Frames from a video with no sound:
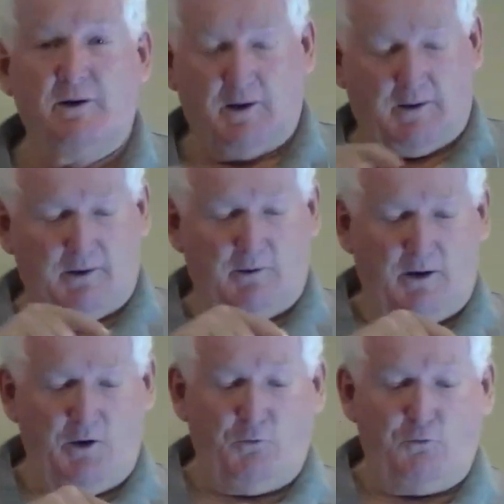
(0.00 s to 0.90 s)
And
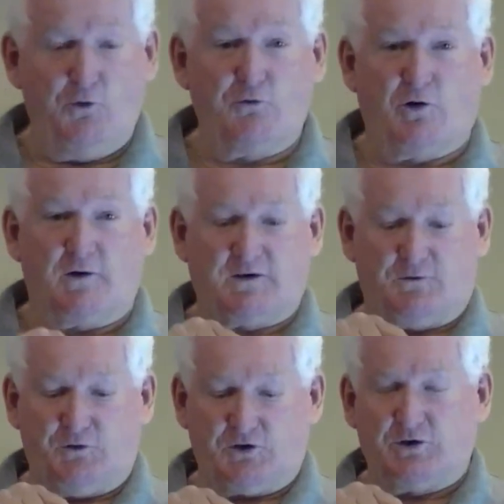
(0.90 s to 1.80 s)
if you've got
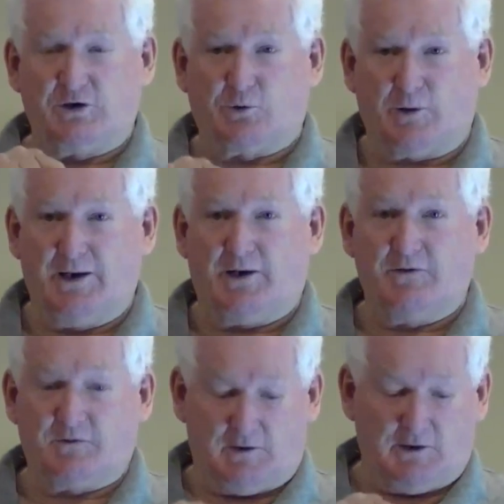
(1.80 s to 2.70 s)
sufficient
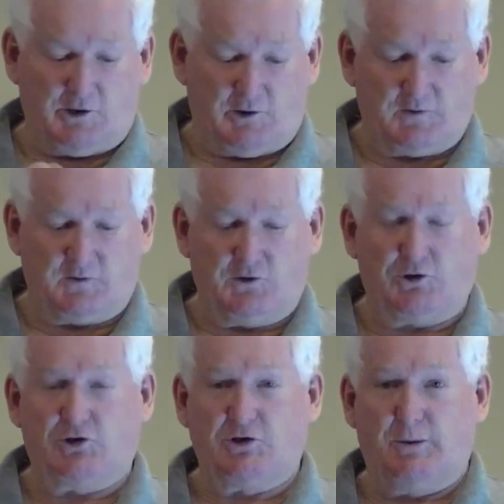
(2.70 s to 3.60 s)
grounds and the
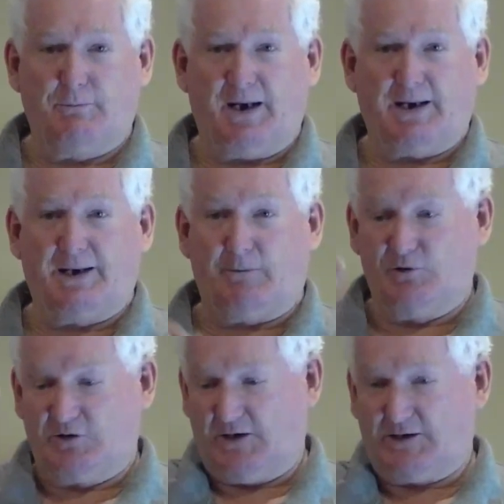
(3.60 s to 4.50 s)
Constitution to back it up,
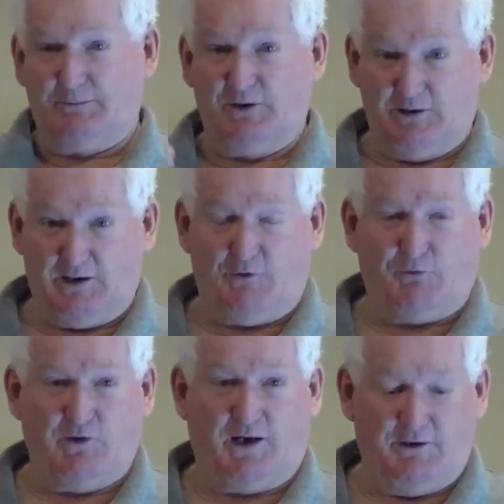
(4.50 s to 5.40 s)
which has to be in your
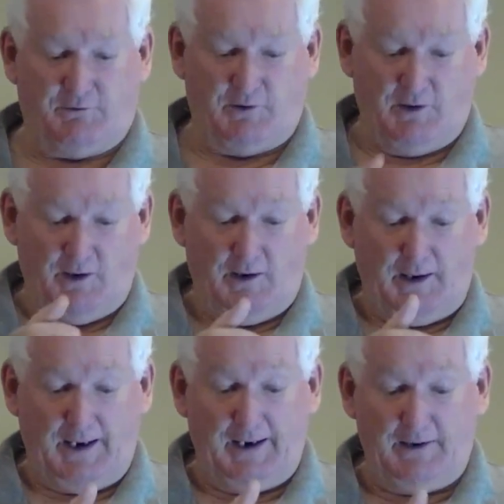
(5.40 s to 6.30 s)
affidavit
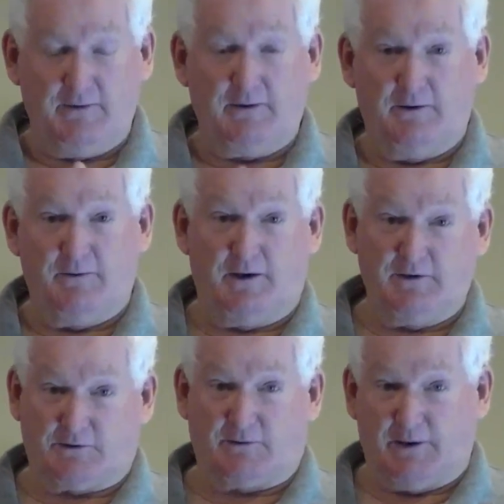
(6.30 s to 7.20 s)
and in
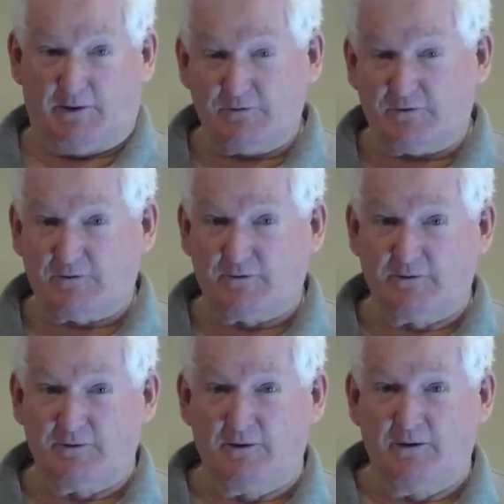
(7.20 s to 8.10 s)
those grounds,
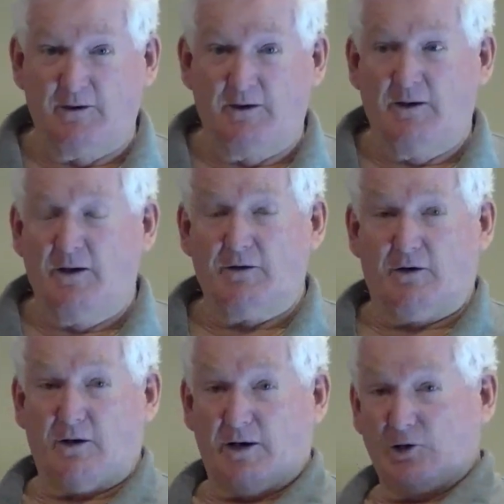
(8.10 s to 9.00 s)
the
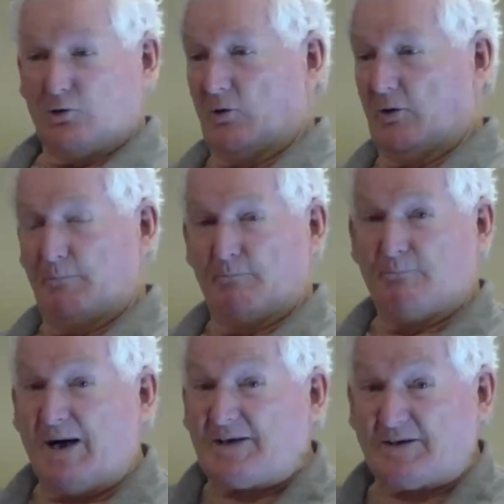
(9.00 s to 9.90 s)
High Court
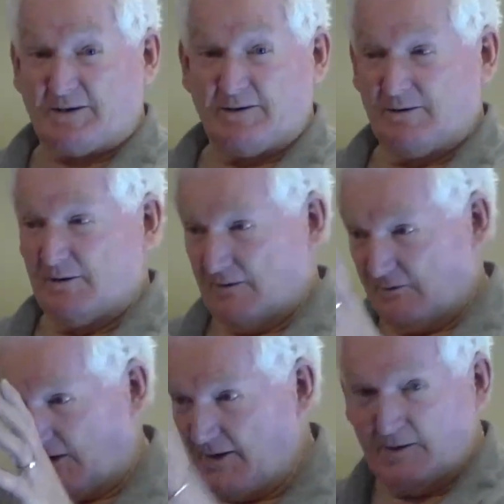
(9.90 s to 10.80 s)
must
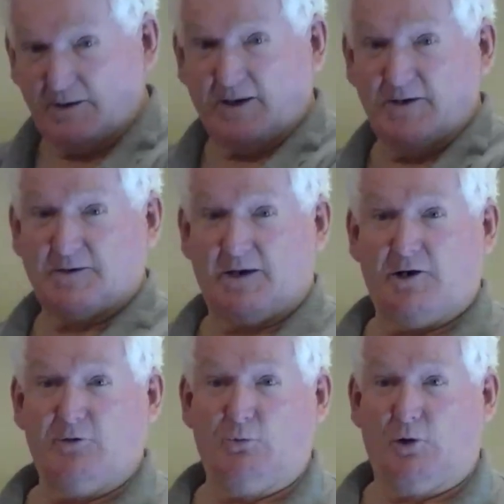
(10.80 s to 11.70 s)
take the case out
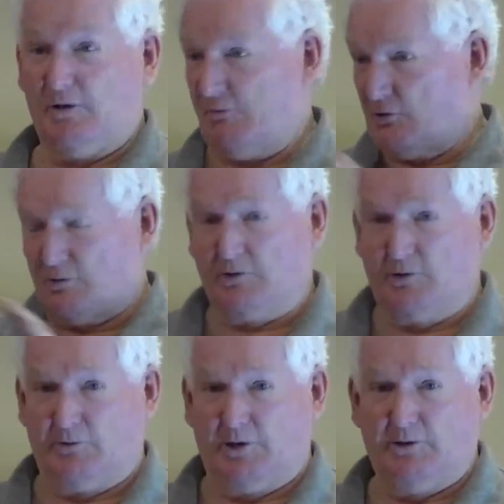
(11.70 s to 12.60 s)
of whatever court
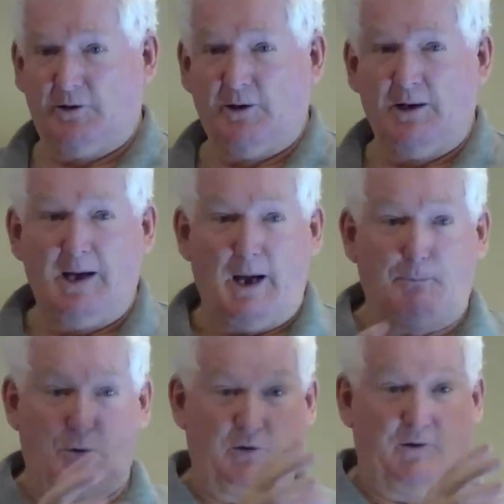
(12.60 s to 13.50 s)
you're in and
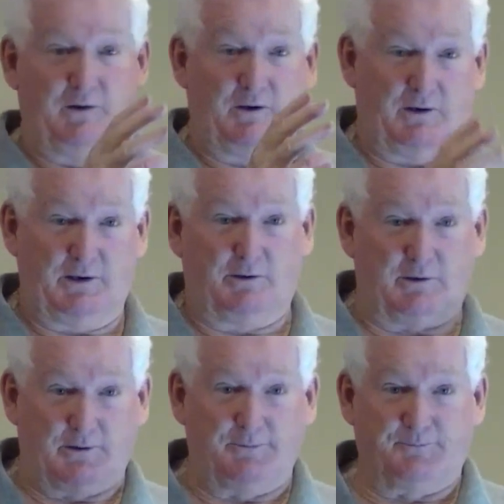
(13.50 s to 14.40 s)
put it in the High
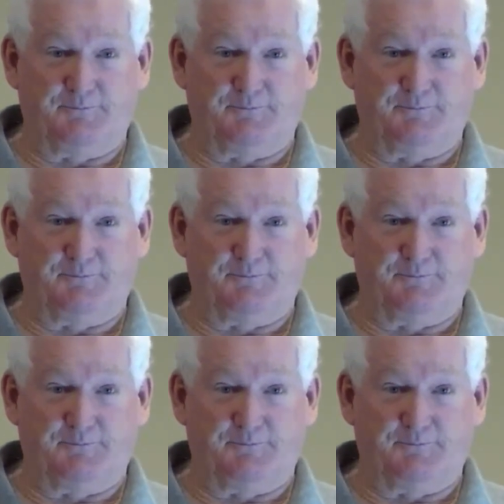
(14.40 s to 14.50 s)
Court.